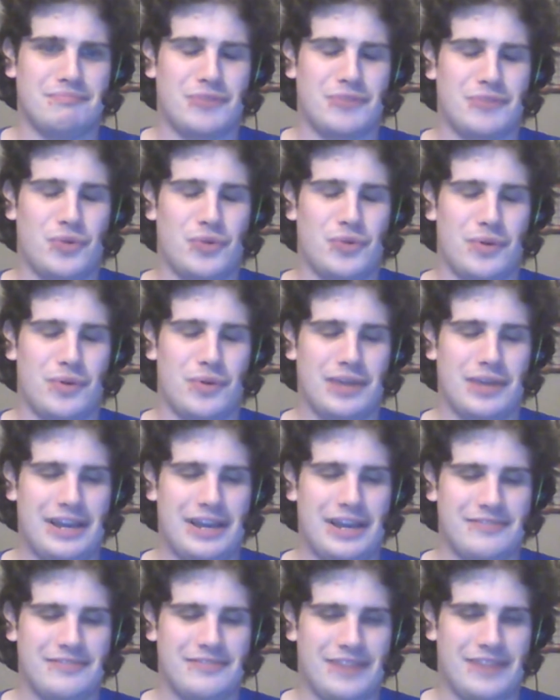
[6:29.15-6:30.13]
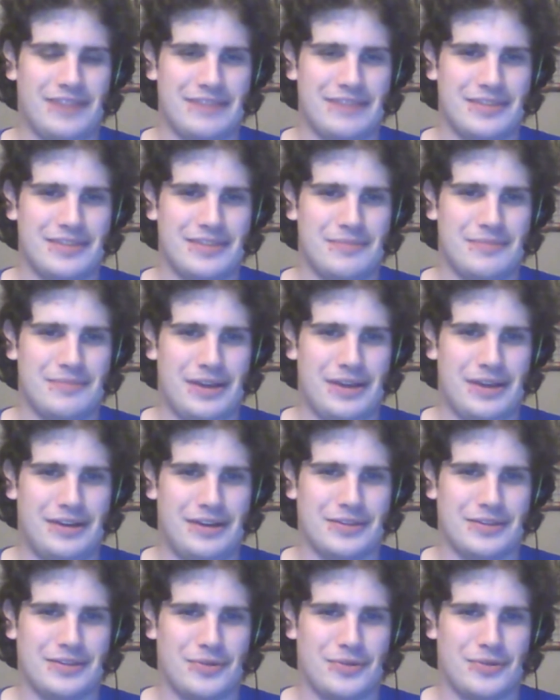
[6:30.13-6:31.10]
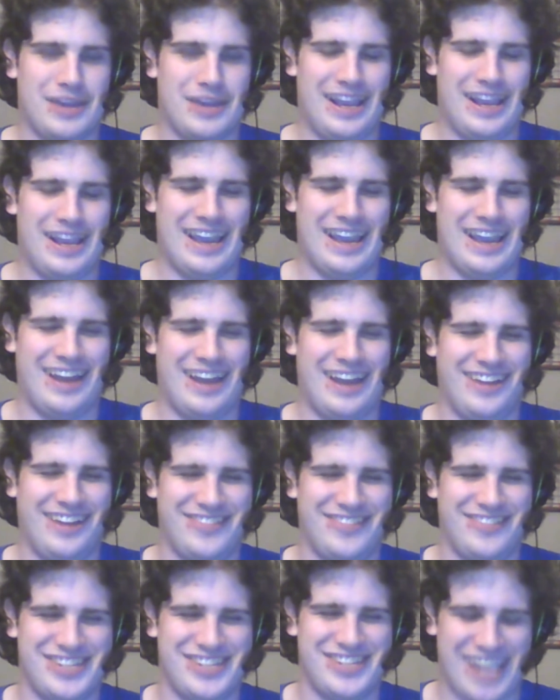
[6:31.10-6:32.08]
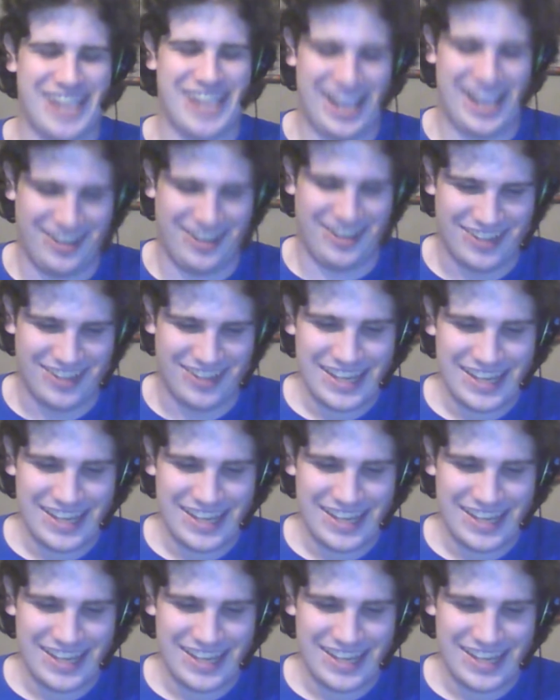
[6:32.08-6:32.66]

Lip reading: quote, high-five them on their way out of jail.